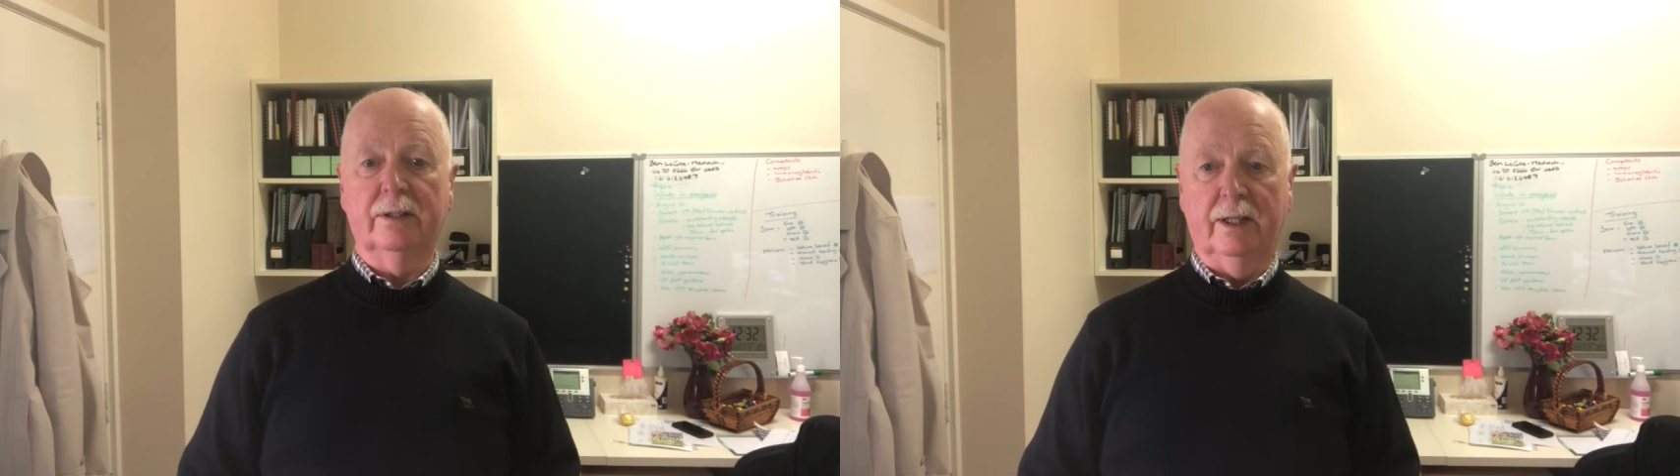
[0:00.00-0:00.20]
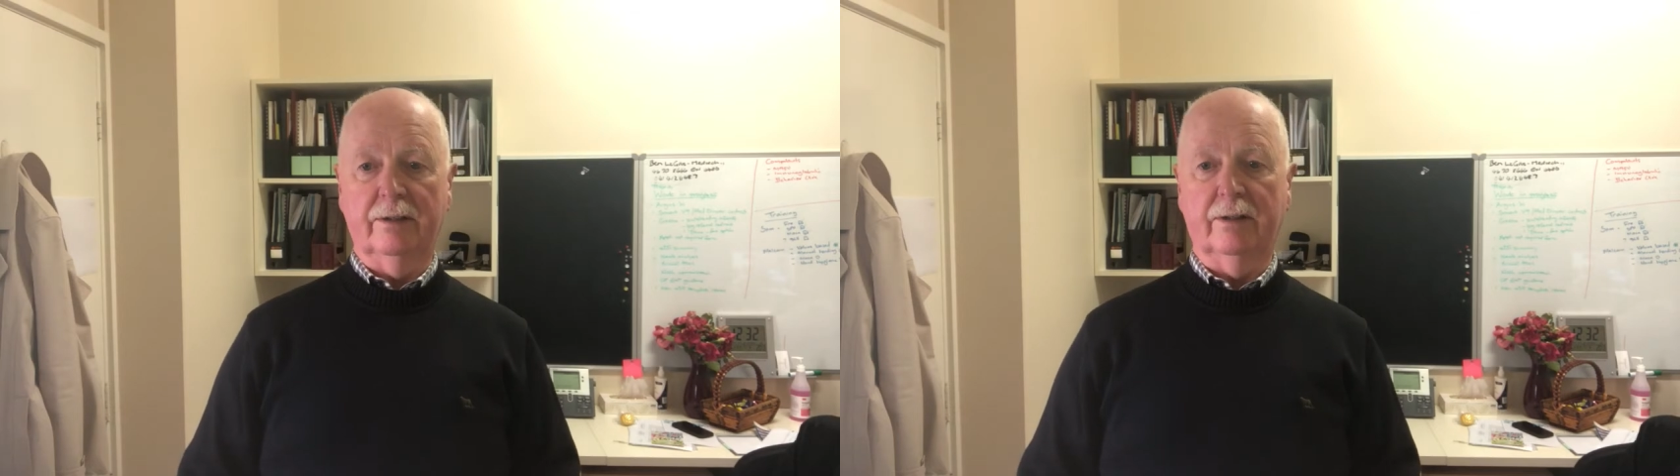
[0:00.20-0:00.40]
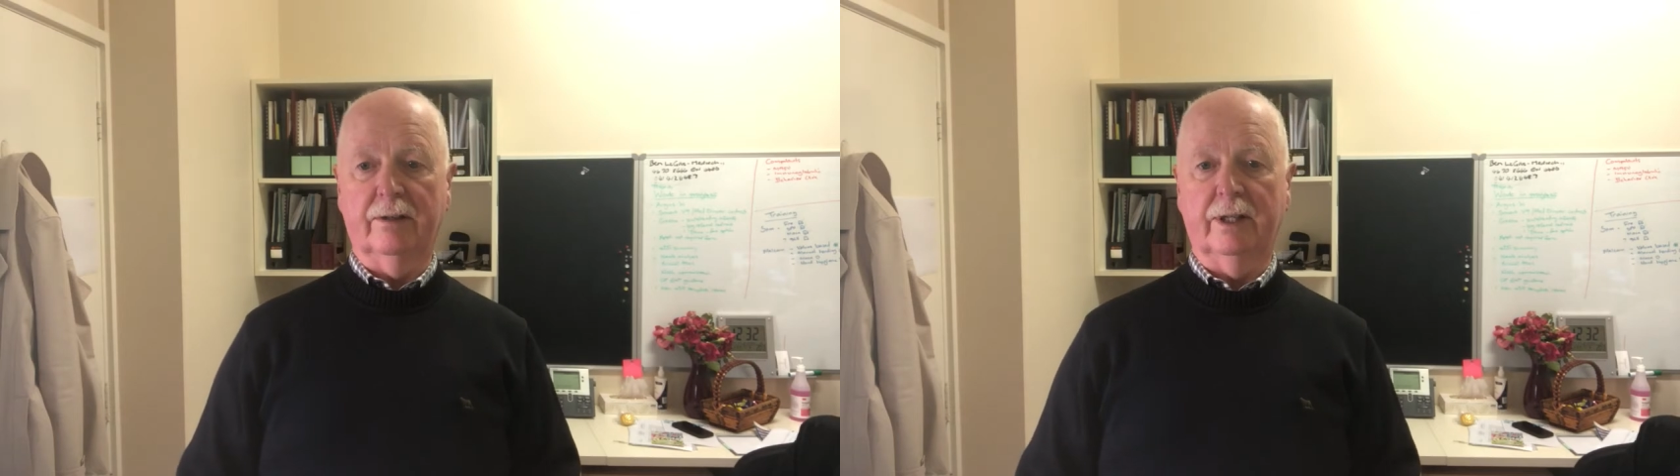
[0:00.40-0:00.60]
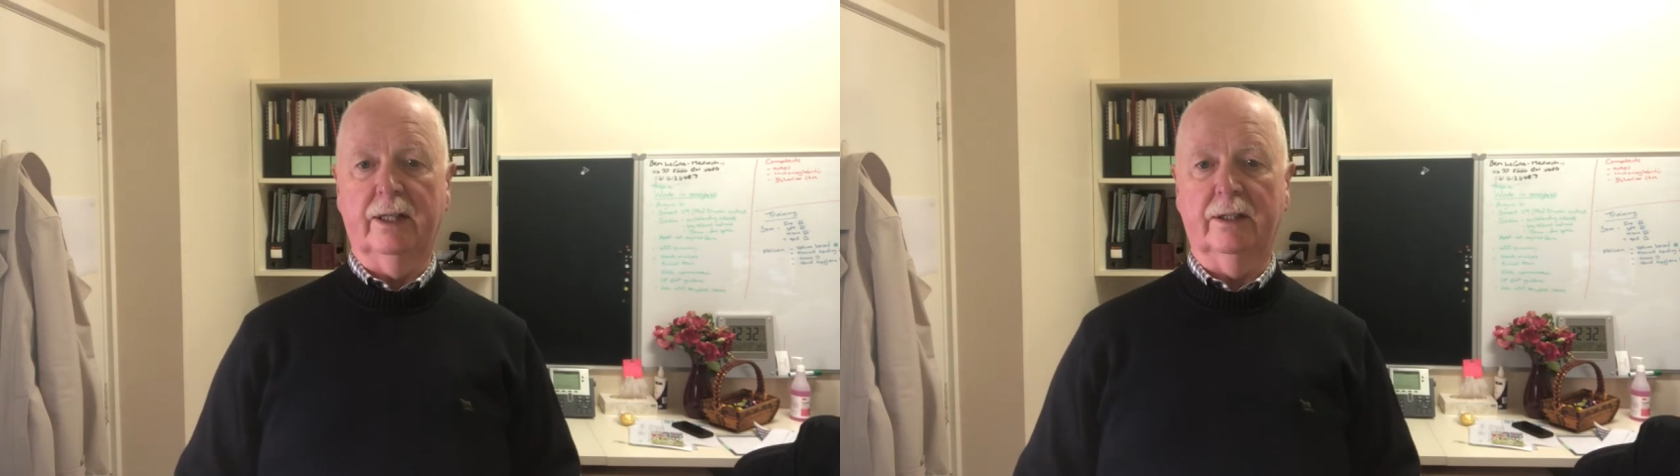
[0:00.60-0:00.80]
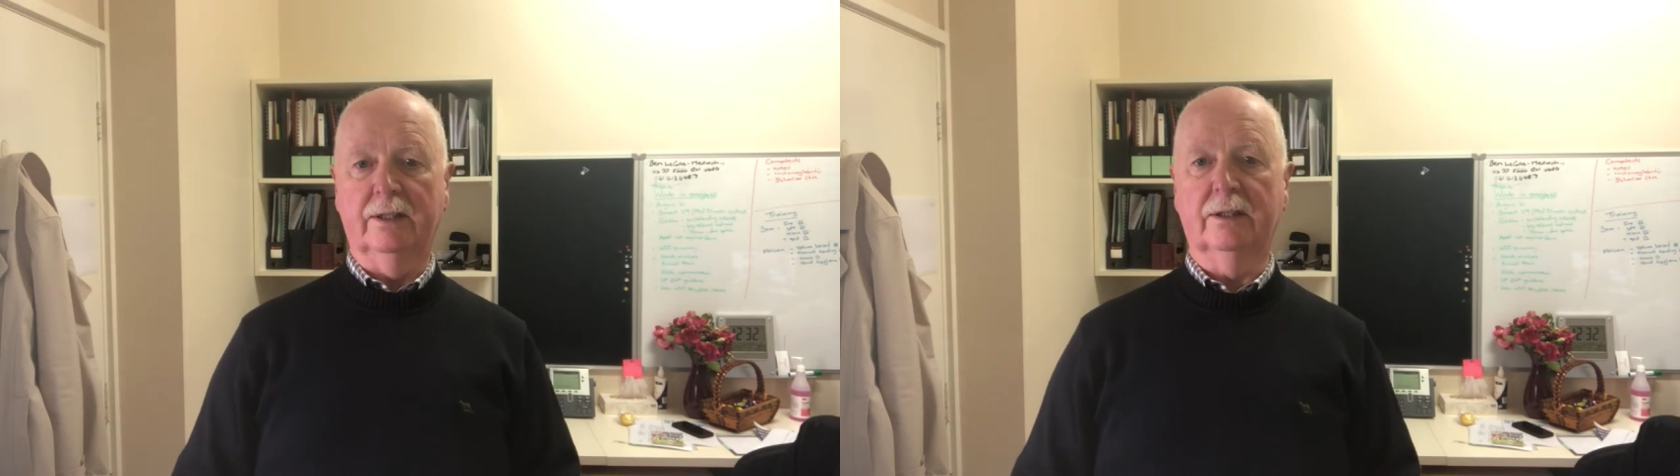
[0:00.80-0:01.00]
10th on
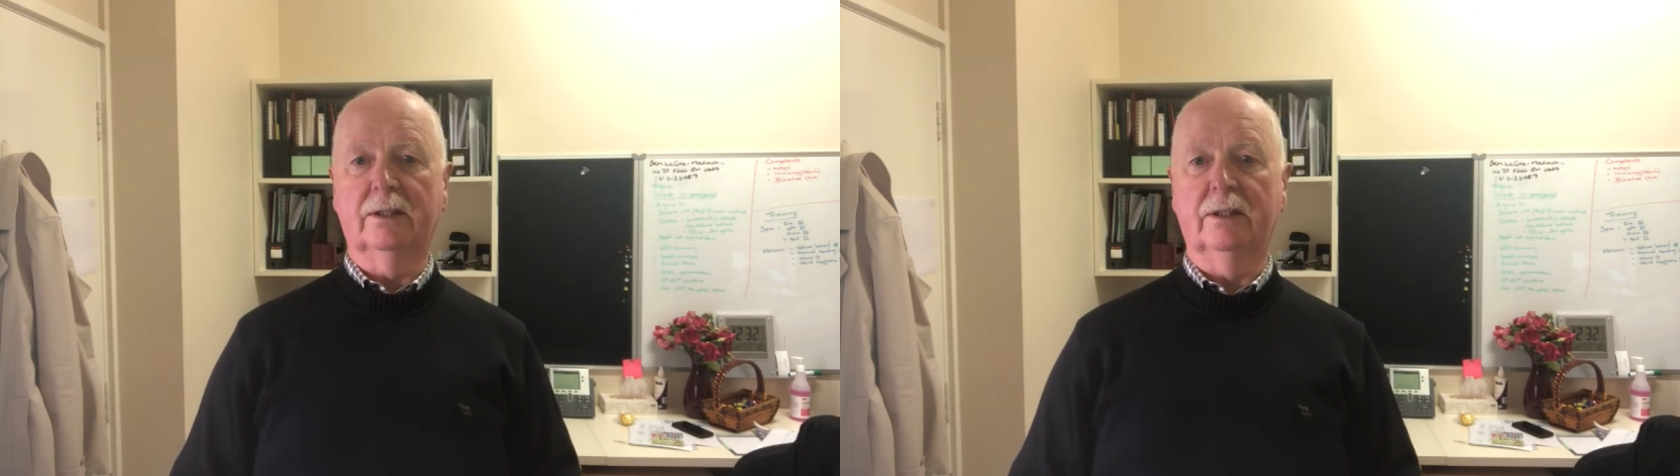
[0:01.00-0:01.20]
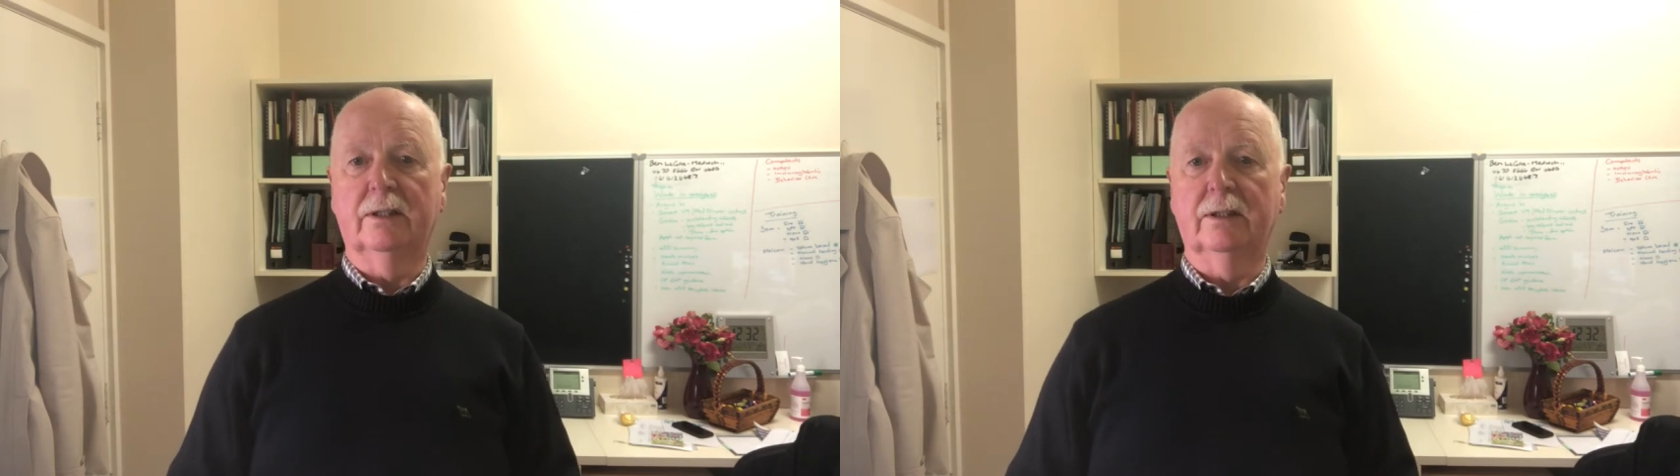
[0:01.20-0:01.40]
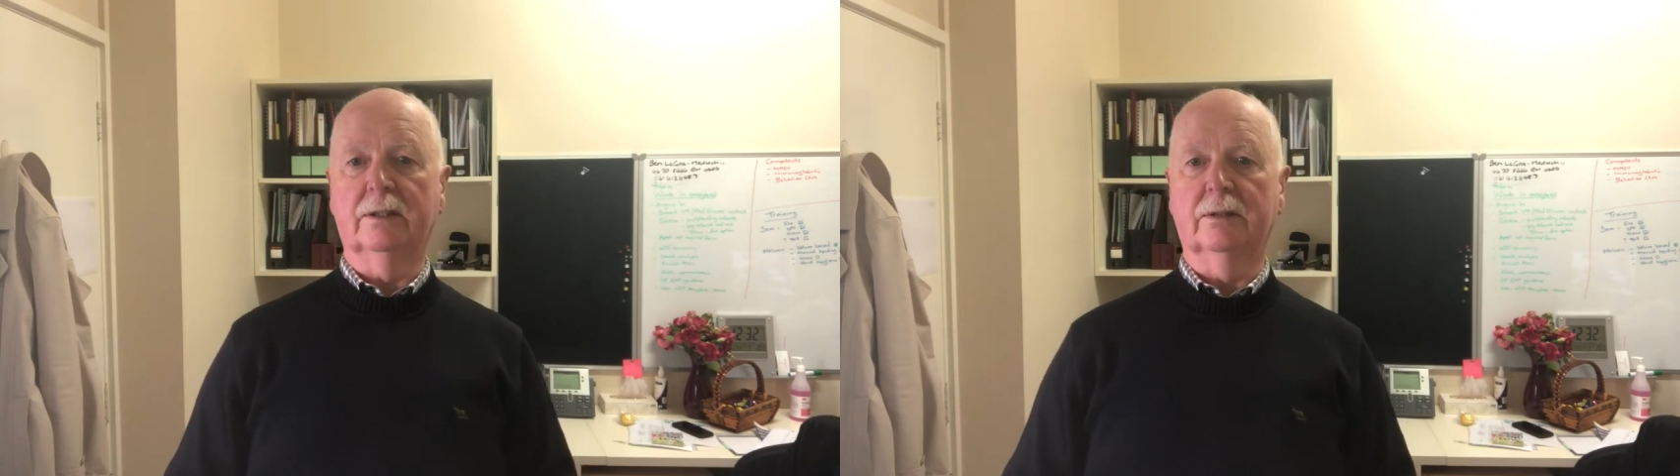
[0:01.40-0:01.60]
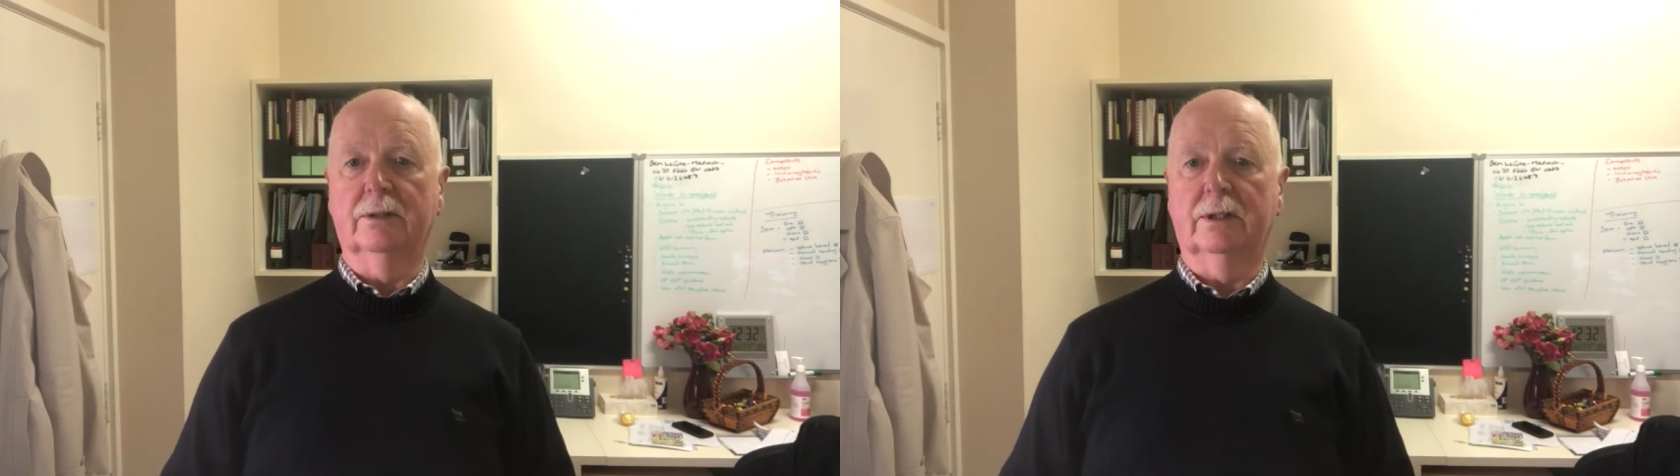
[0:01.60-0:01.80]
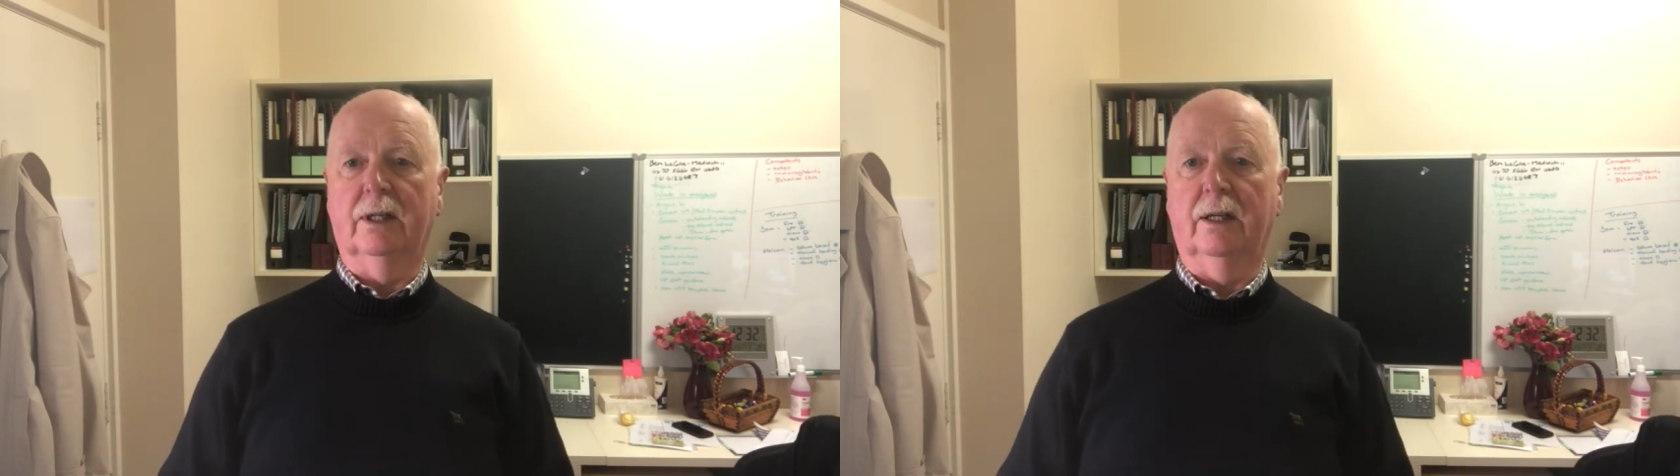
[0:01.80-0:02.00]
that list is
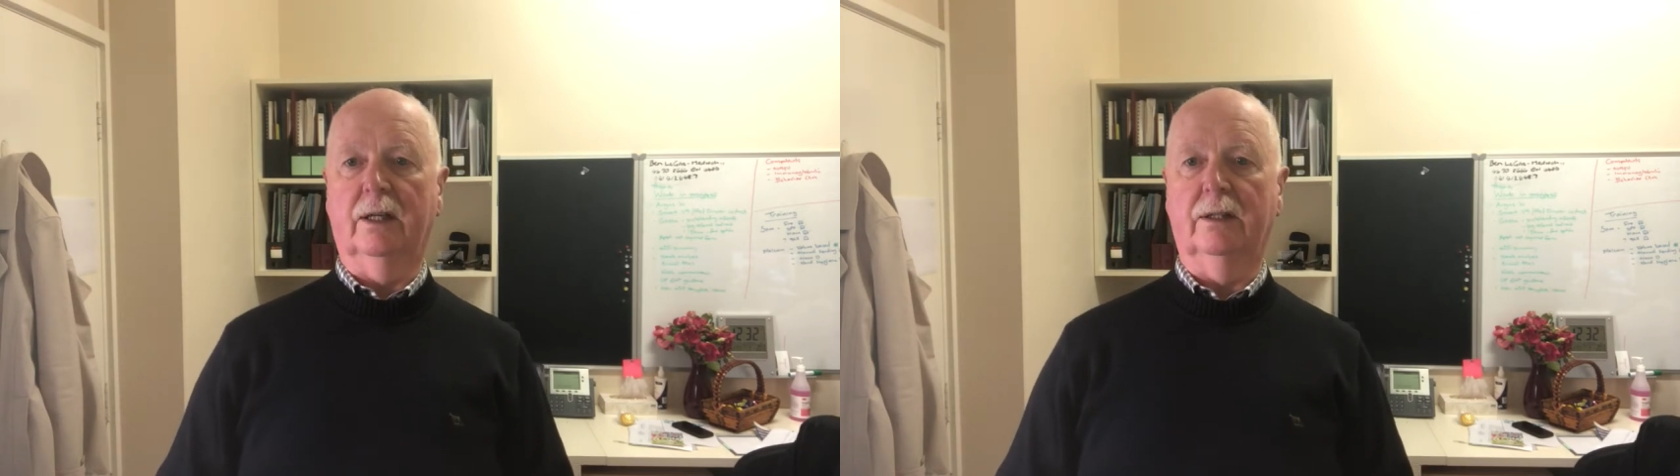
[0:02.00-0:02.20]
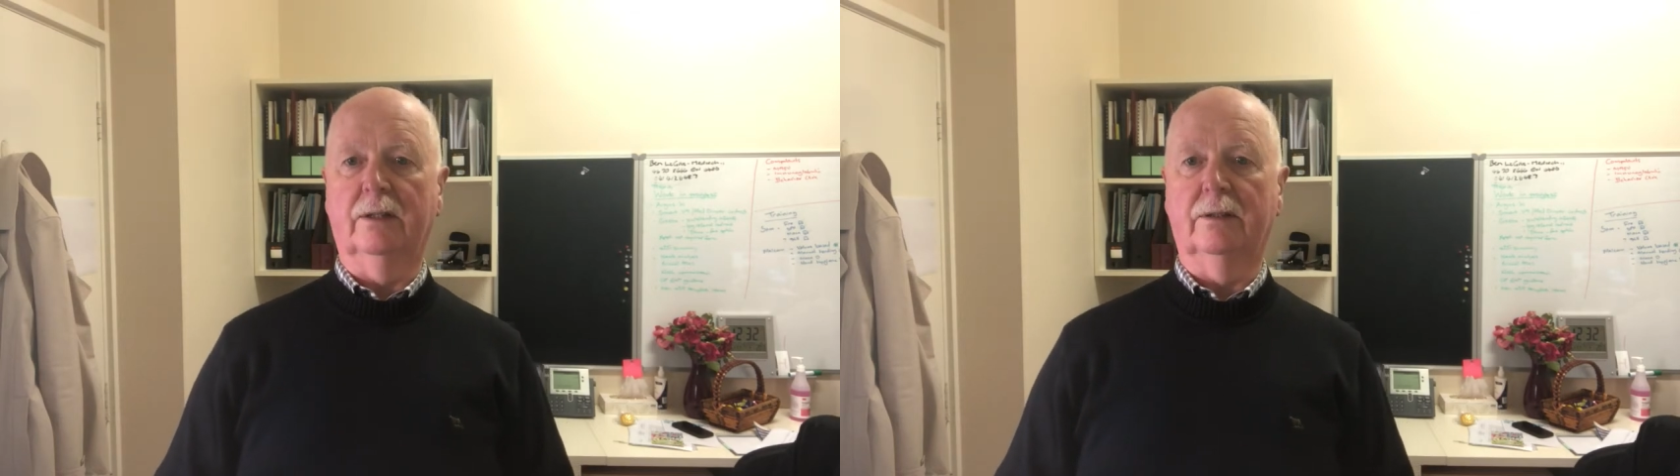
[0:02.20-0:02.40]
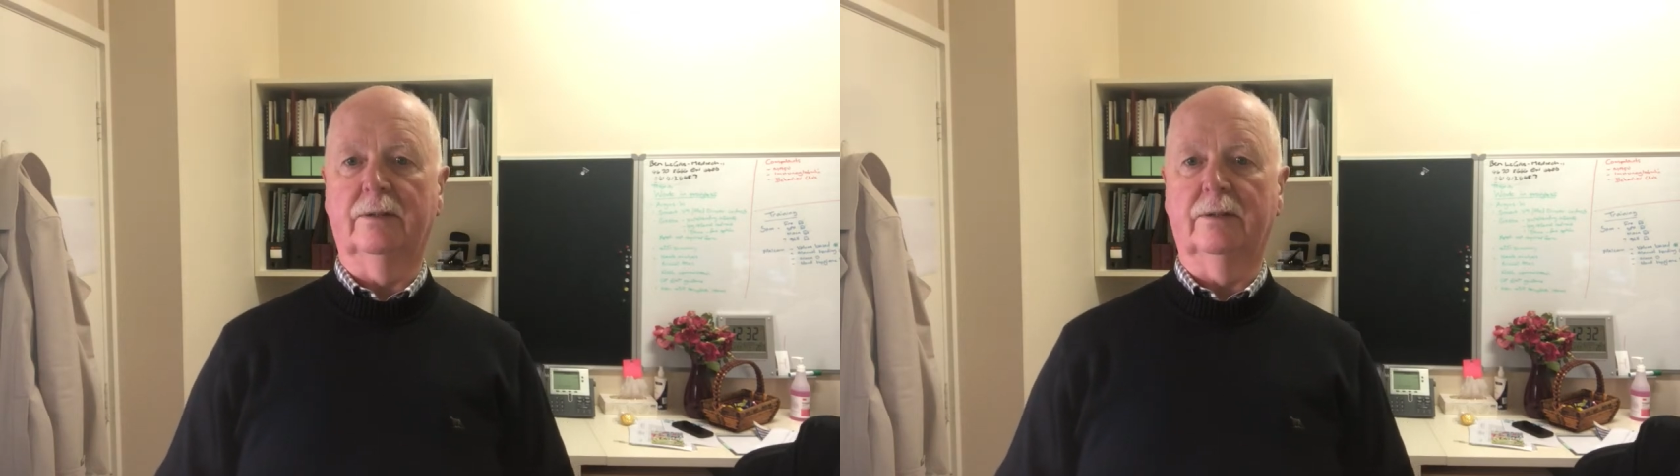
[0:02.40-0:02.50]
suicide.